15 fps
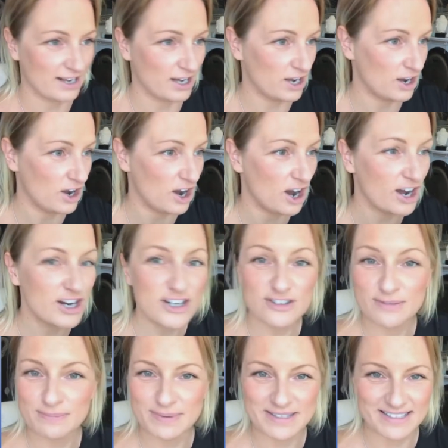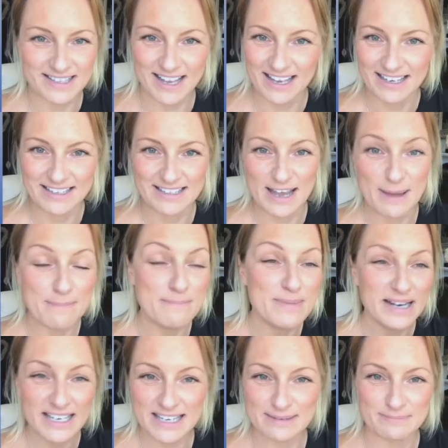100%,
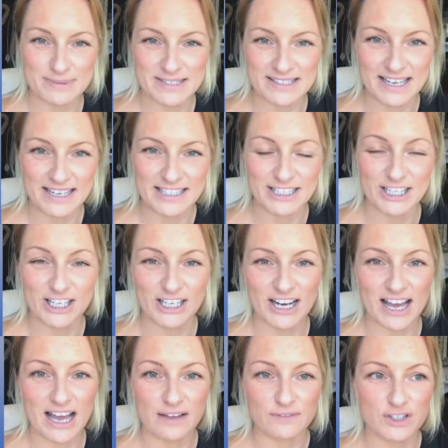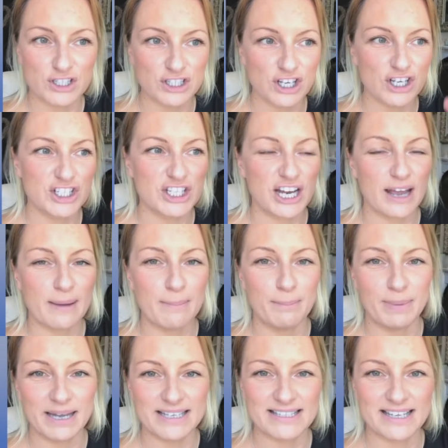1,000,000%, you're going to have such a
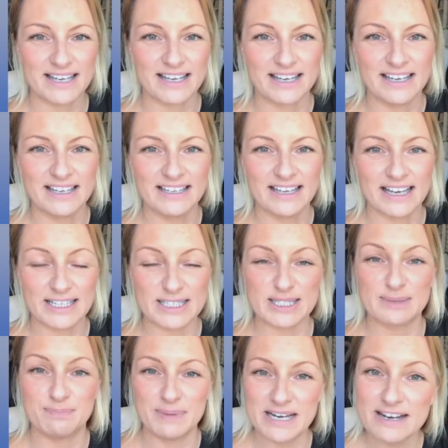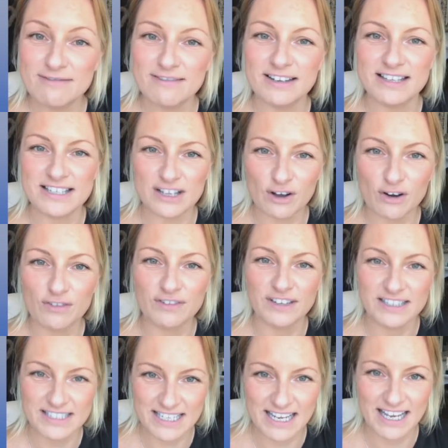better experience of your
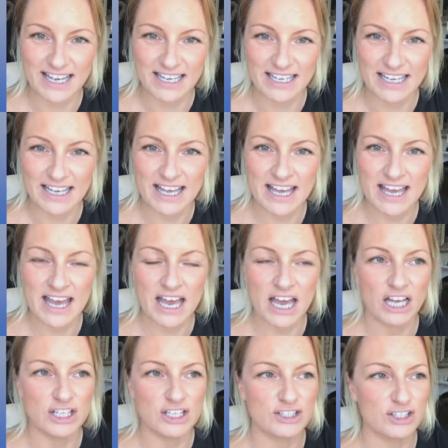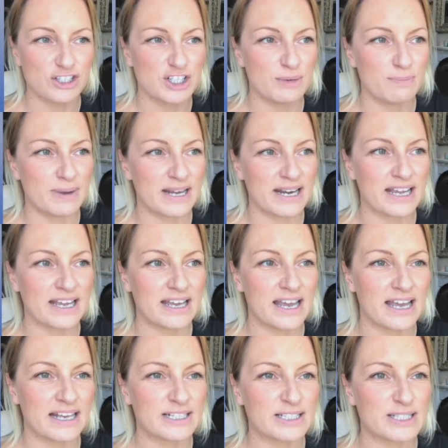day and such a better
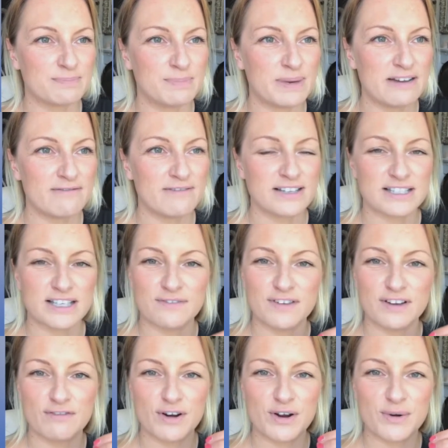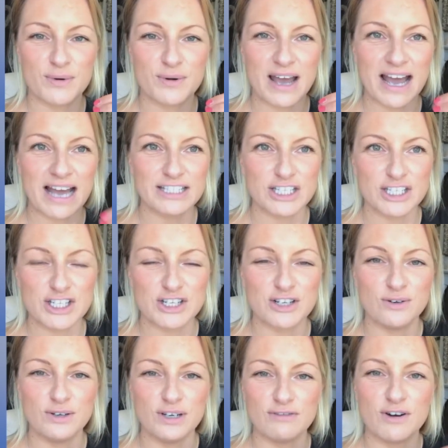experience of your own
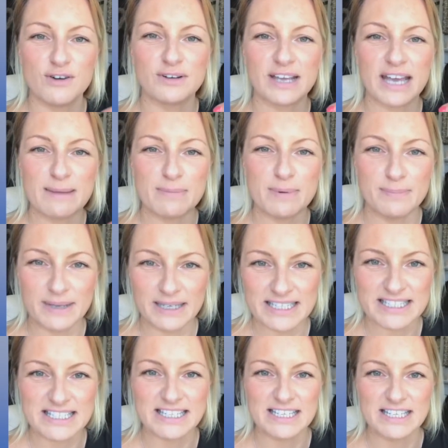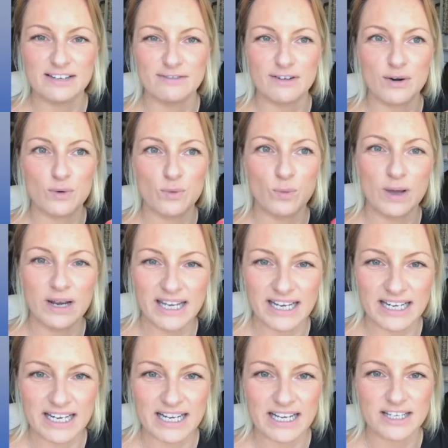attitude, your own capability, your own
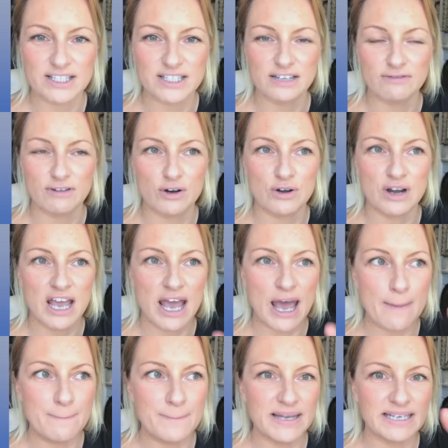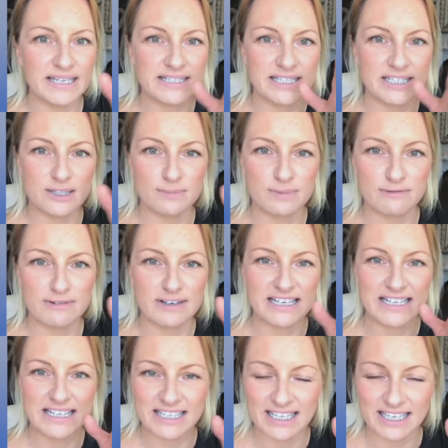willingness, your own ability to be
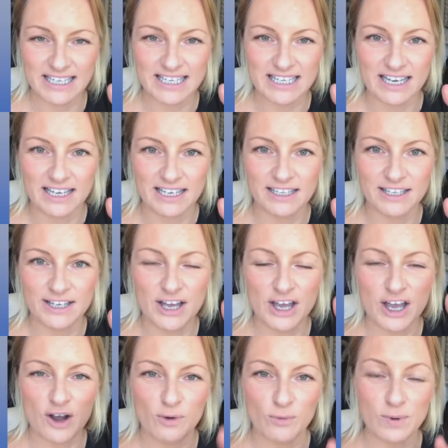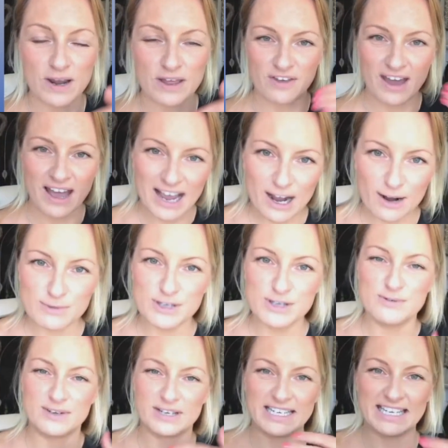really clear with how you
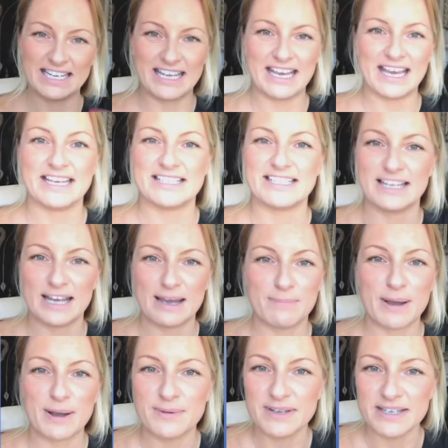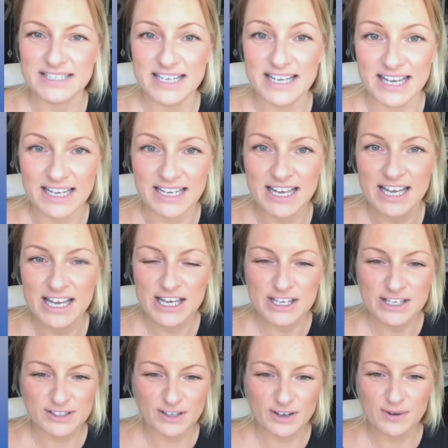can get about your day.
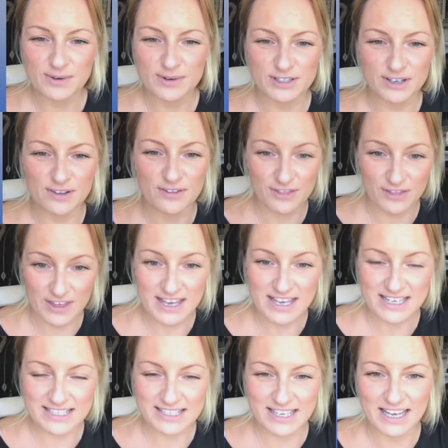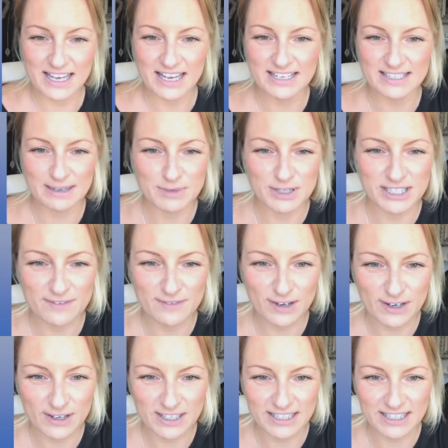So this is, I'm just having a
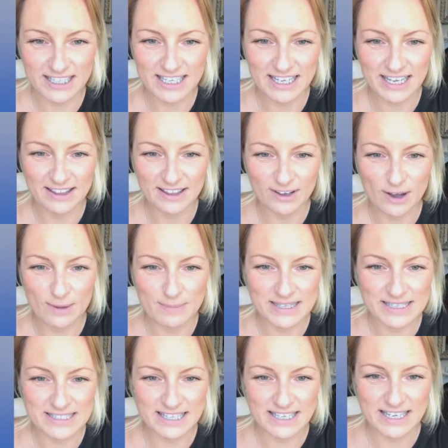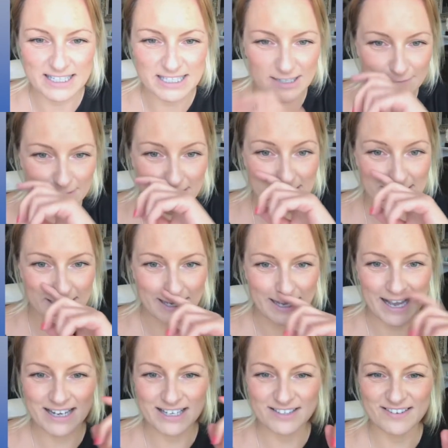look at the comments here. Teresa,
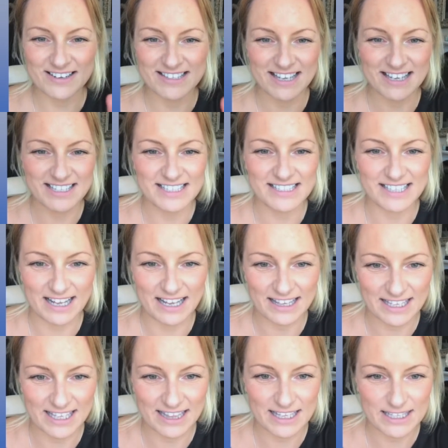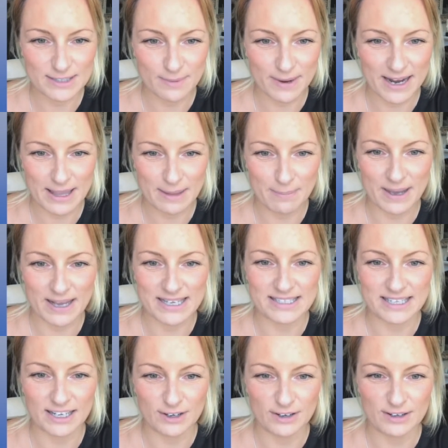hi Teresa, she's saying, I think that's why in the past I
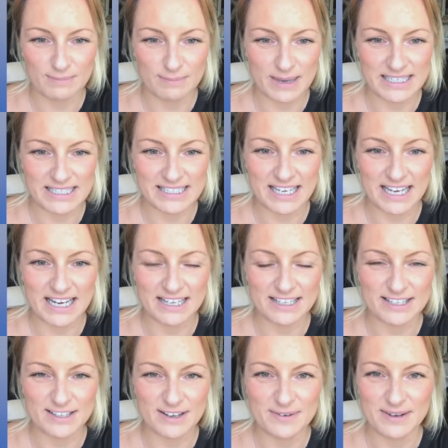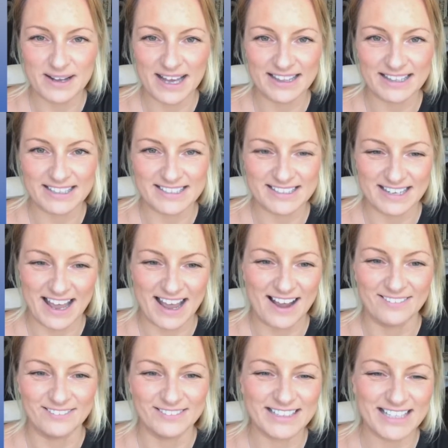couldn't meditate. I so get this
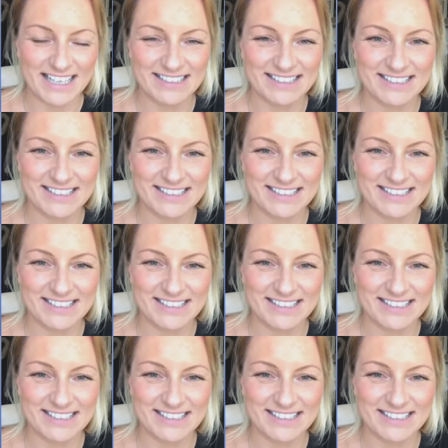now. Yes.